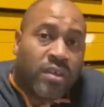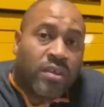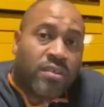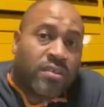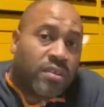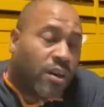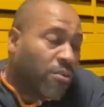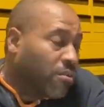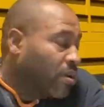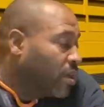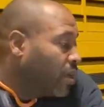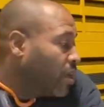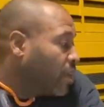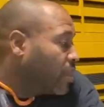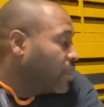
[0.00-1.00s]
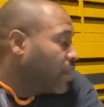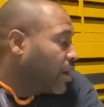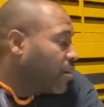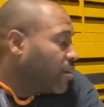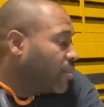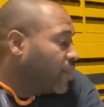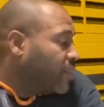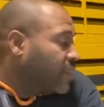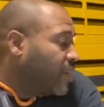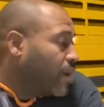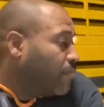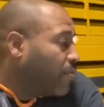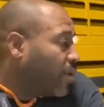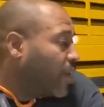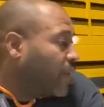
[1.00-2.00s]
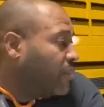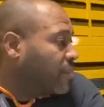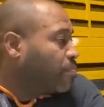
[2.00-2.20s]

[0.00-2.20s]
So they're the same price.